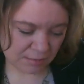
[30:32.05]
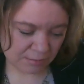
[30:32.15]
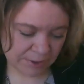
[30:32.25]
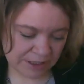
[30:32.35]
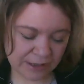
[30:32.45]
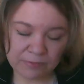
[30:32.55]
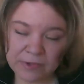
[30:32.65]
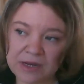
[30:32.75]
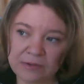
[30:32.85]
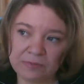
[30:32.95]
But
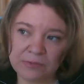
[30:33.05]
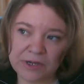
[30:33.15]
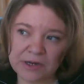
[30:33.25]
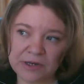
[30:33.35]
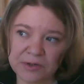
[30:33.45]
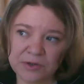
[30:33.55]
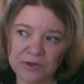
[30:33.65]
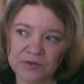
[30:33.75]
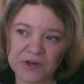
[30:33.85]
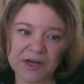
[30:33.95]
when
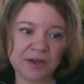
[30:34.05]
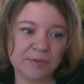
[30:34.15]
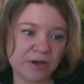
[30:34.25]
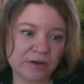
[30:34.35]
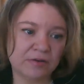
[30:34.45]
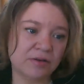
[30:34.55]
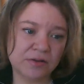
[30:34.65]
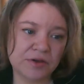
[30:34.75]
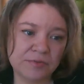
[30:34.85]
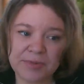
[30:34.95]
you talk about a
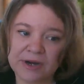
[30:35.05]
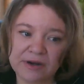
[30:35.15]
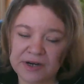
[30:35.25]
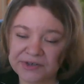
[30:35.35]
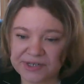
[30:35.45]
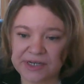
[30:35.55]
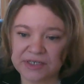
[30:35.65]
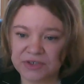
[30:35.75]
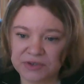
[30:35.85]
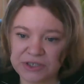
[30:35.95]
low barrier to
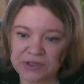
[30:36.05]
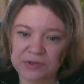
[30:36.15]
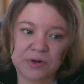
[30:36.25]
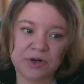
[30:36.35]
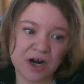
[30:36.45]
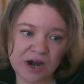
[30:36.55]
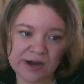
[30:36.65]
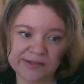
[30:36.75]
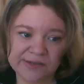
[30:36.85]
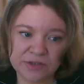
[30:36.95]
entry or
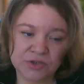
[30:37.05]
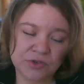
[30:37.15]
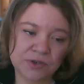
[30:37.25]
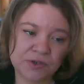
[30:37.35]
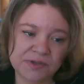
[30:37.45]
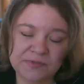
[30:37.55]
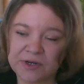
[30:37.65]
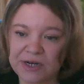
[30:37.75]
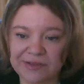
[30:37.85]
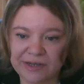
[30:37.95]
cost controls for
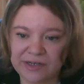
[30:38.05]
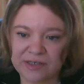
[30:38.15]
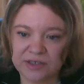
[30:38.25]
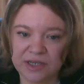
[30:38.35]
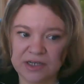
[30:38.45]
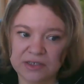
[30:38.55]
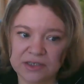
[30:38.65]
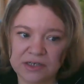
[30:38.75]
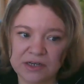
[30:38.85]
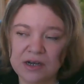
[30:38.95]
online
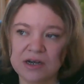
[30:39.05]
education,